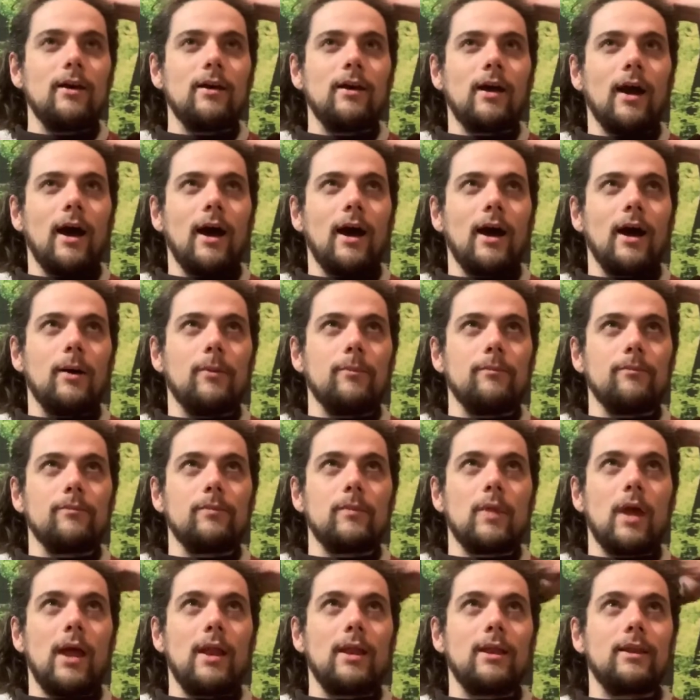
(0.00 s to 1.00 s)

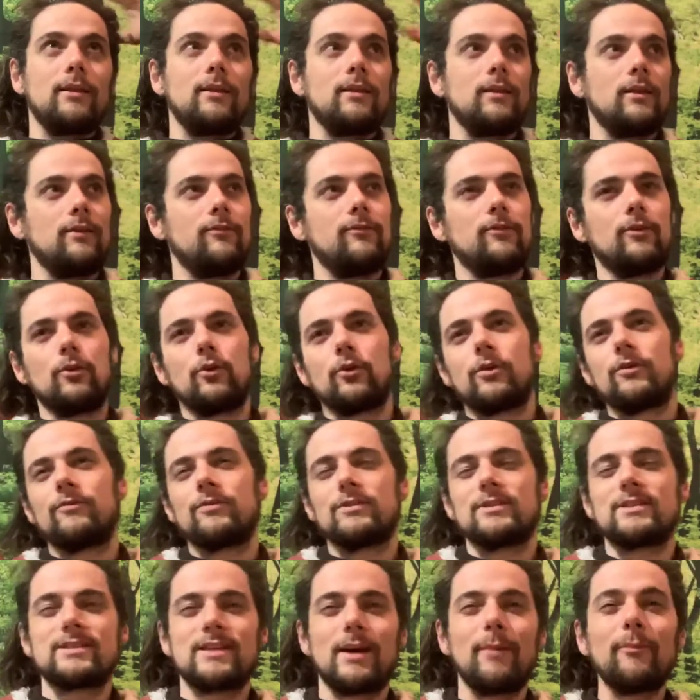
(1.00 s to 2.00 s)
And if you're looking for
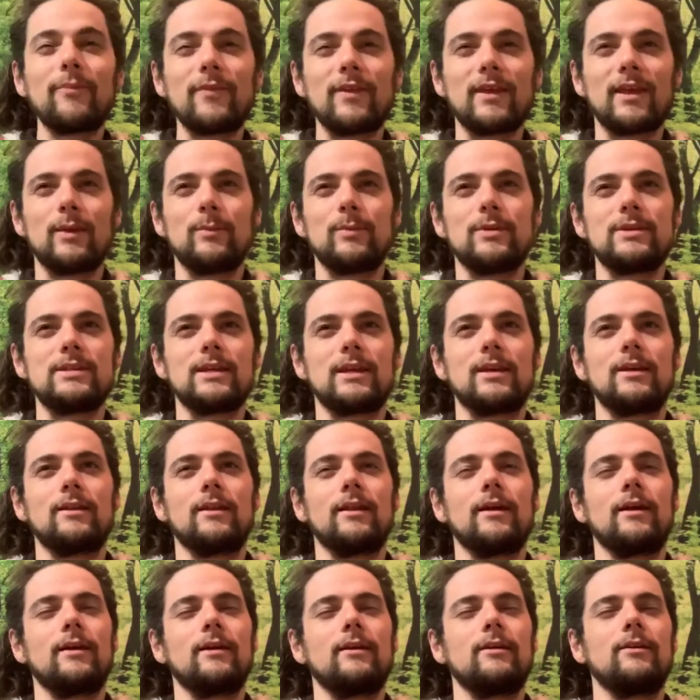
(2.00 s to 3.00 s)
something in
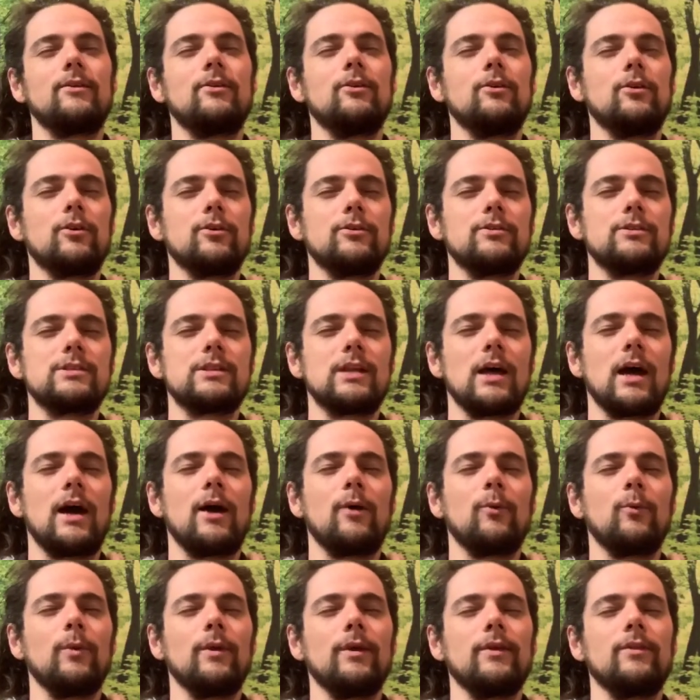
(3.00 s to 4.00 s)
particular, you could start
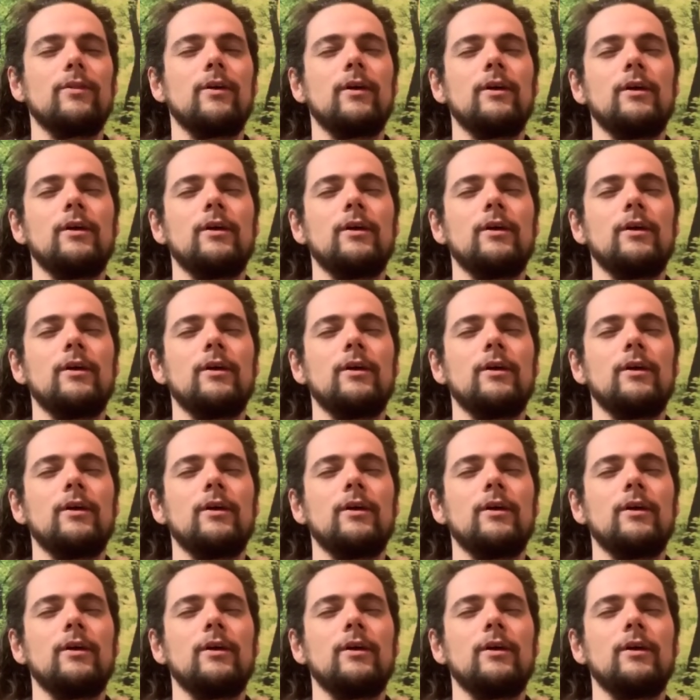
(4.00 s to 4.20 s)
with